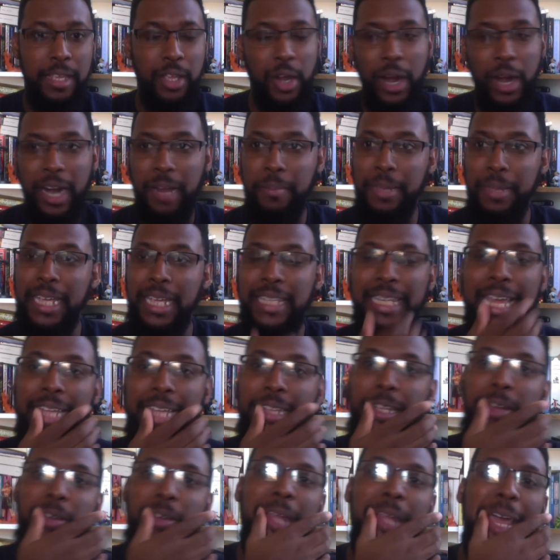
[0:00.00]
You know what I mean? Like,
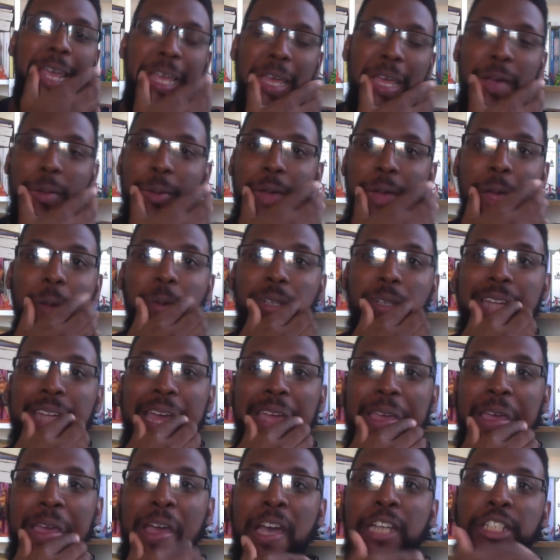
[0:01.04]
they're like, it was
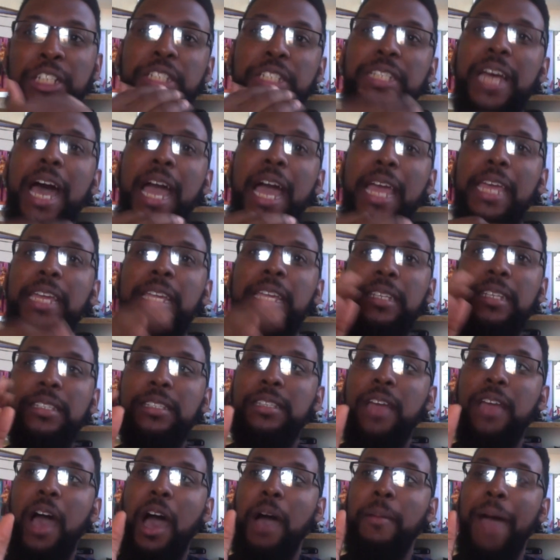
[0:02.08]
like Chisaki,
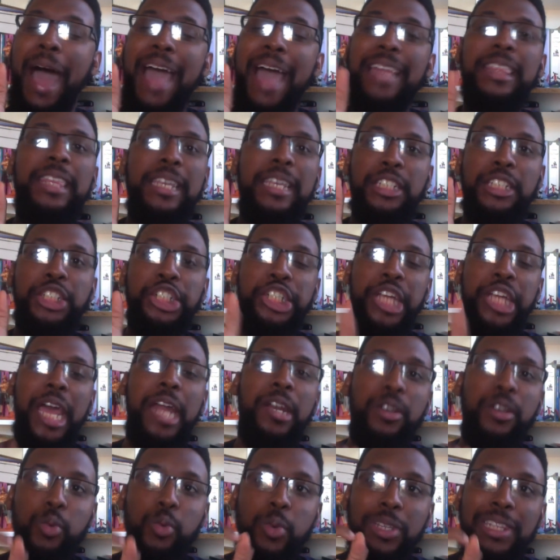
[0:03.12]
I think,
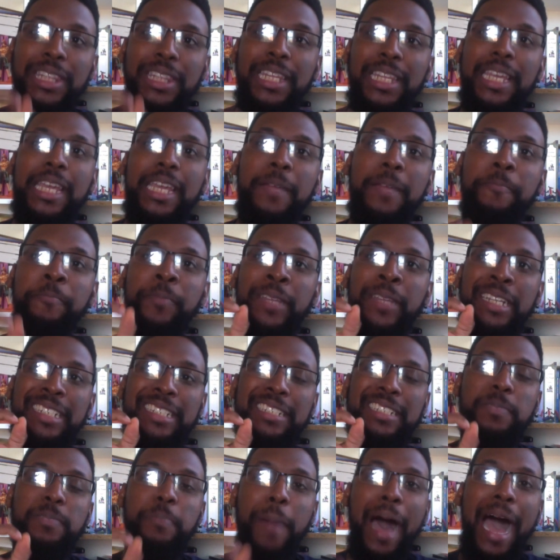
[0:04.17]
genuinely
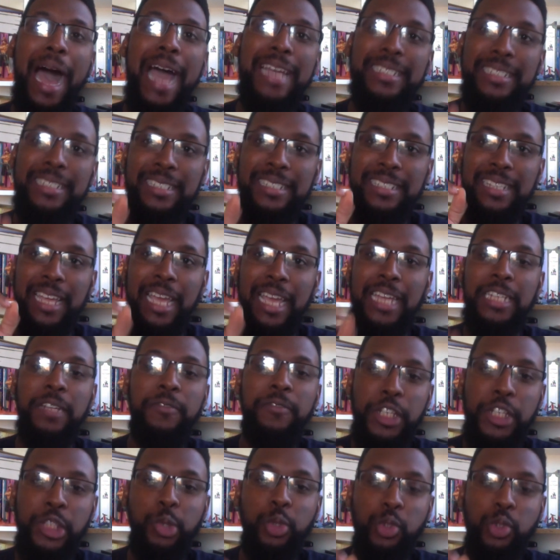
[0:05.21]
despises
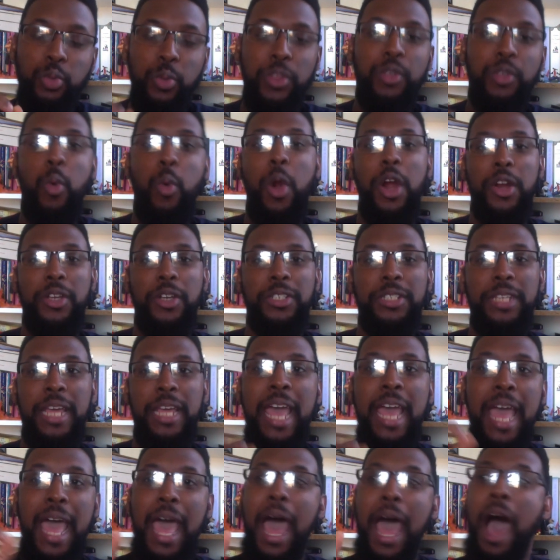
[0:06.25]
individuals with quirks.
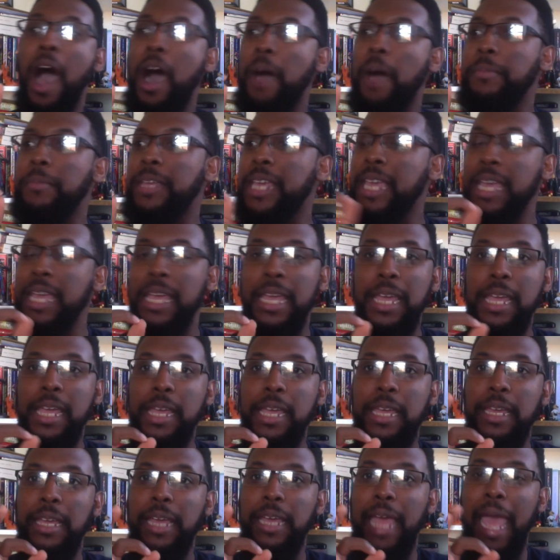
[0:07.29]

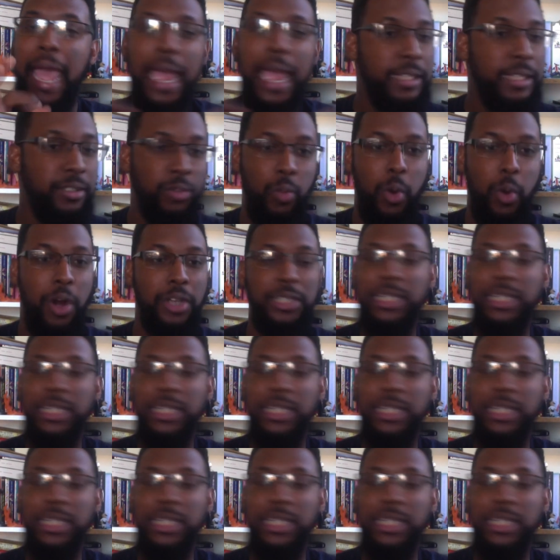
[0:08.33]
He hates quirks.